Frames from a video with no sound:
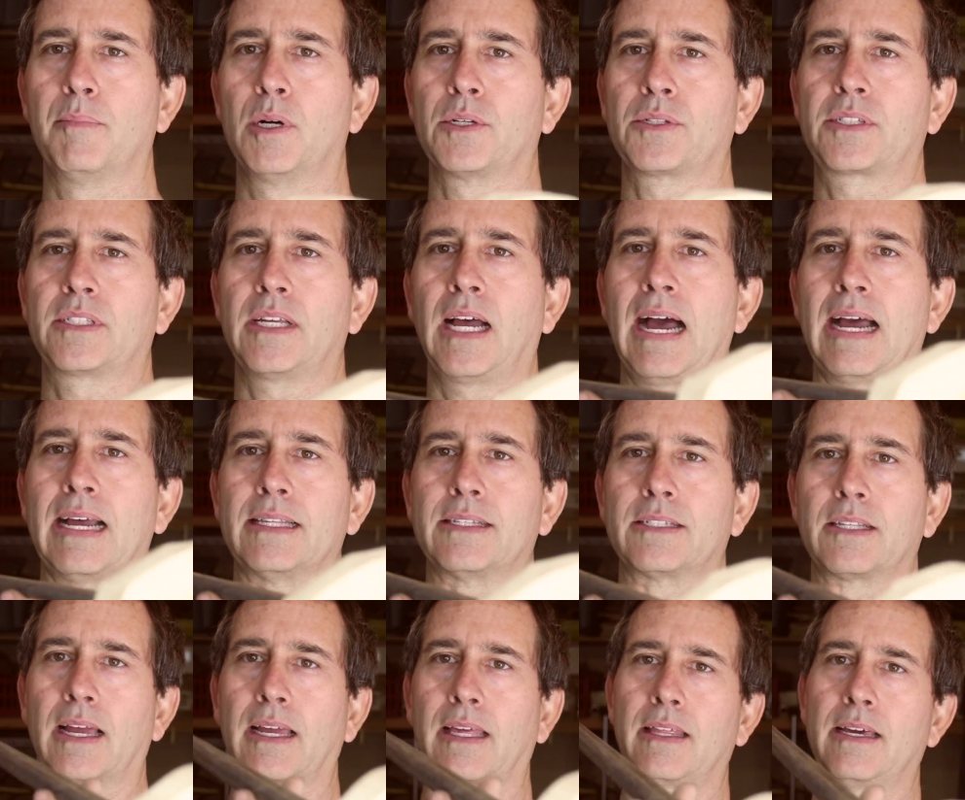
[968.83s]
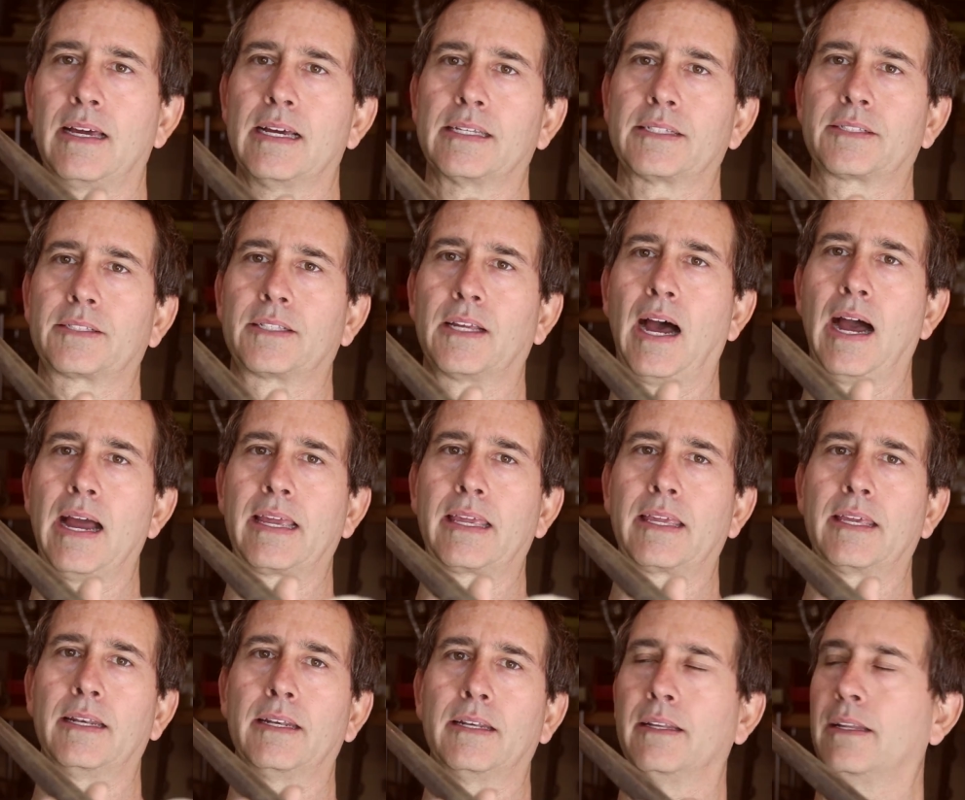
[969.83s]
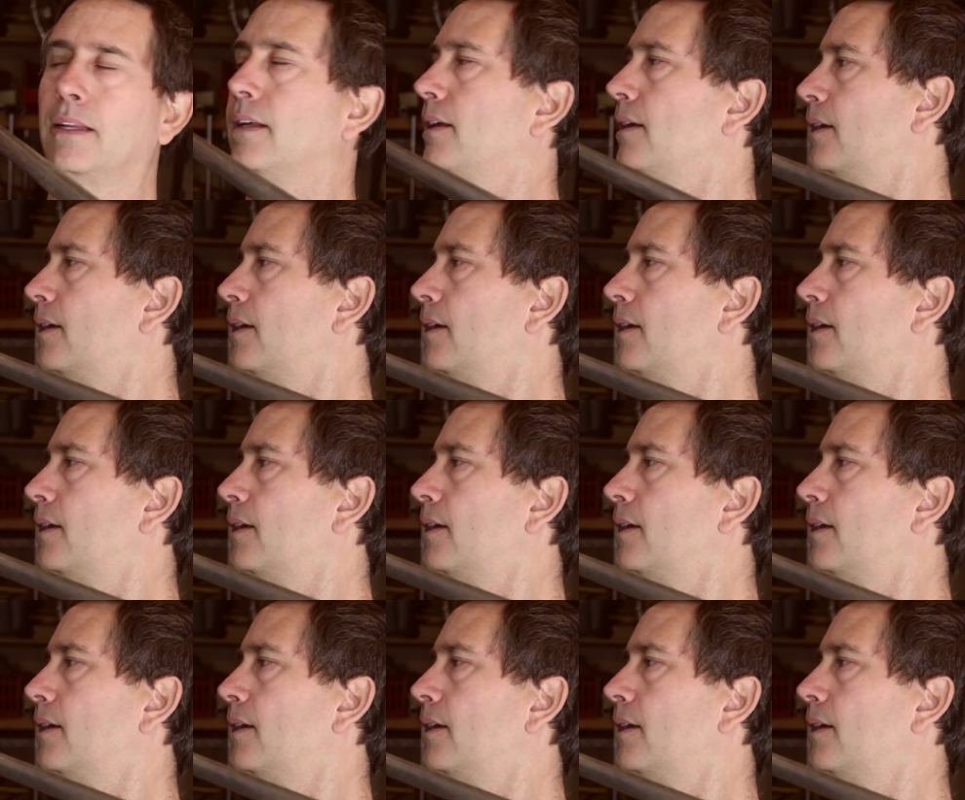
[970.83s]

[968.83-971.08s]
both sides like this, I can